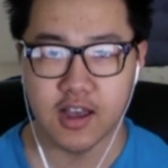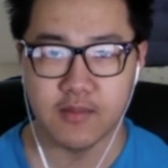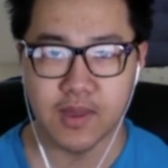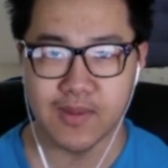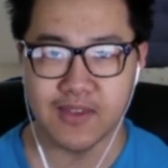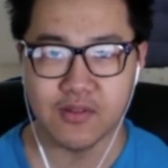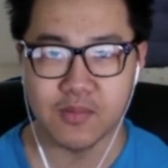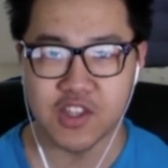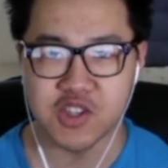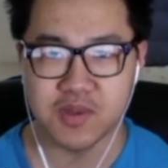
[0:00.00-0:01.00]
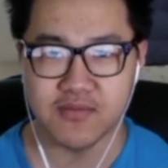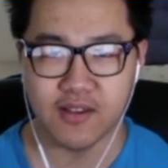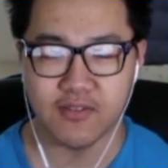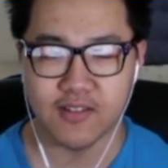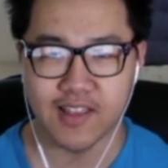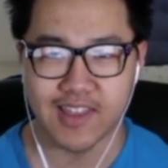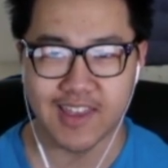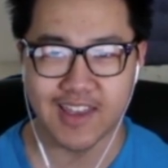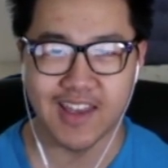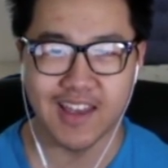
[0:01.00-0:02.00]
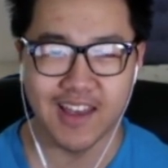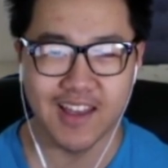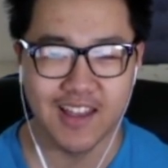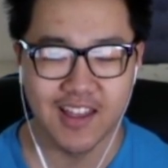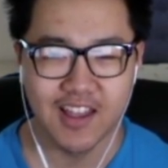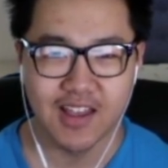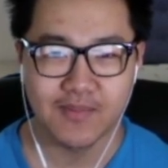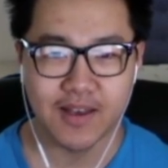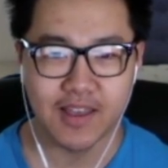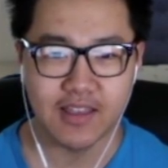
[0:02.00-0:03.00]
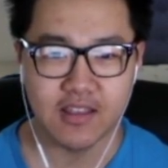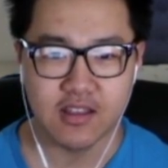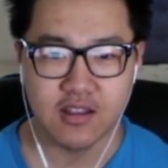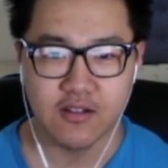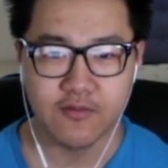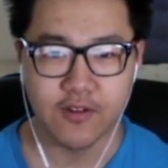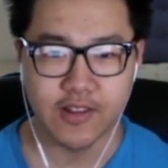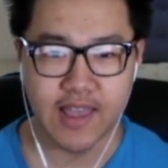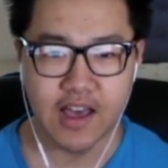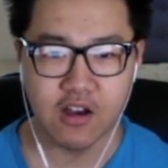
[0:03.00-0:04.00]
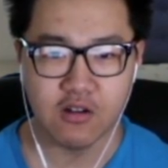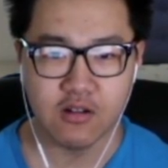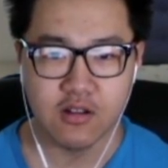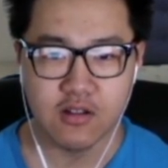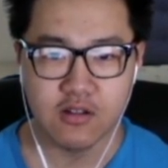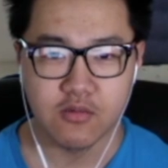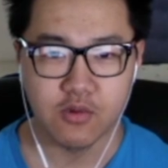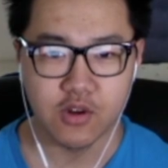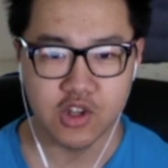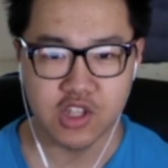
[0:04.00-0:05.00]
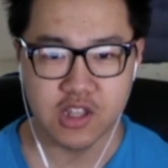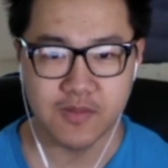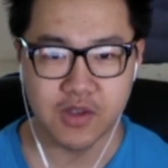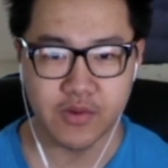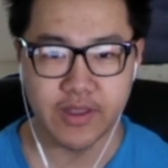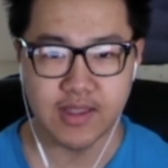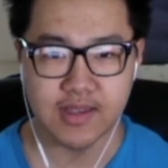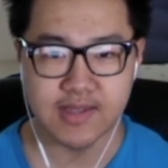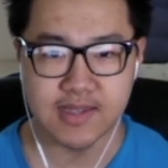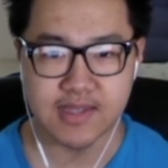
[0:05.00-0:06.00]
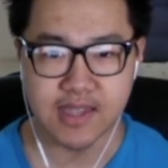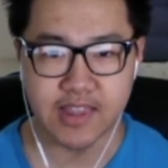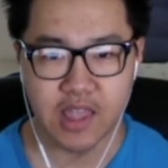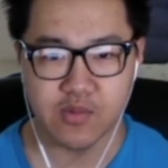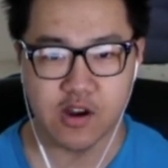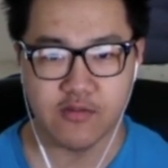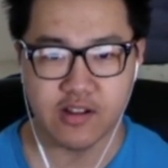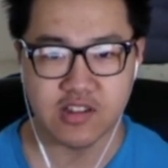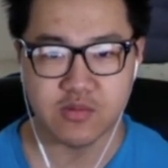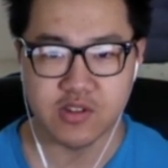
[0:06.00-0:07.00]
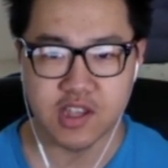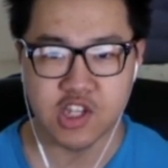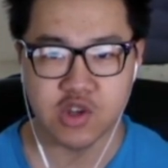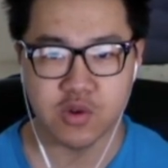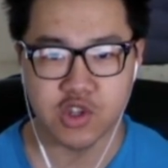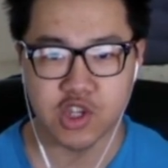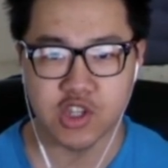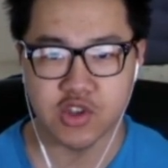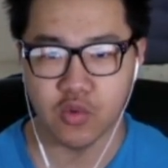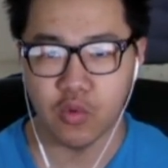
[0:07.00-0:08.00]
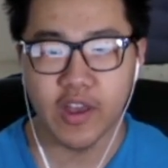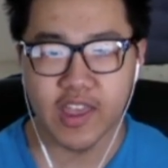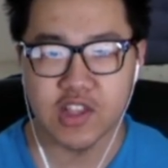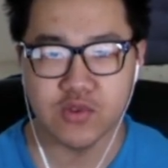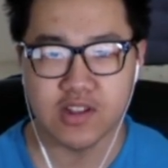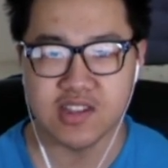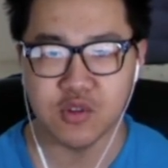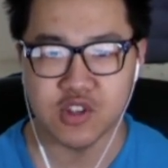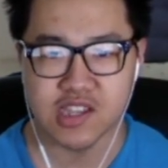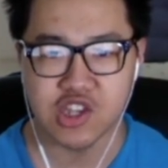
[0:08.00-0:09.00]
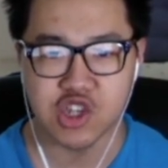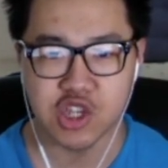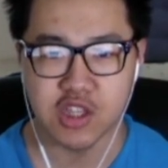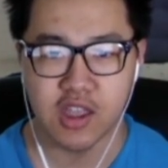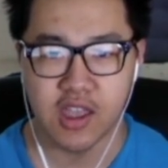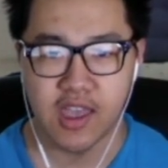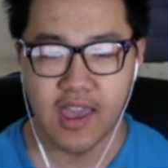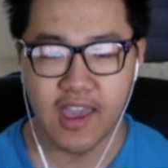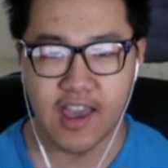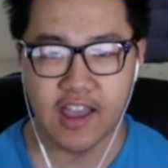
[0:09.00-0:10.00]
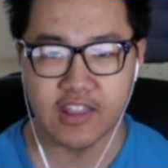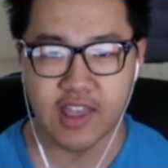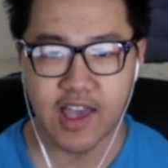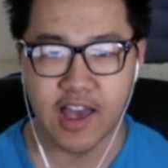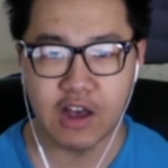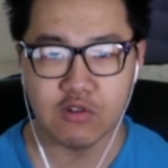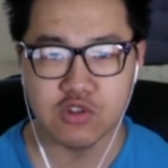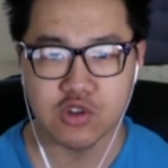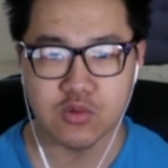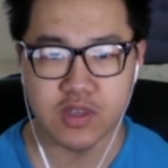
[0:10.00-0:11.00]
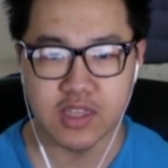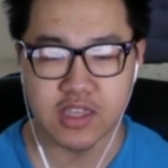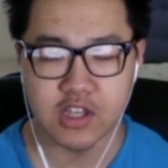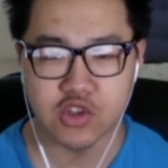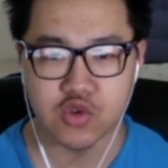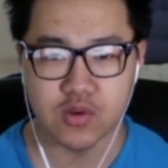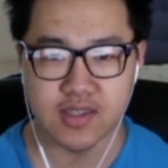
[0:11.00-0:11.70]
Maybe even BGP if I feel like it. But for now, we're just going to be doing the CCNA part of route summarization, which is what is route summarization and how do we do the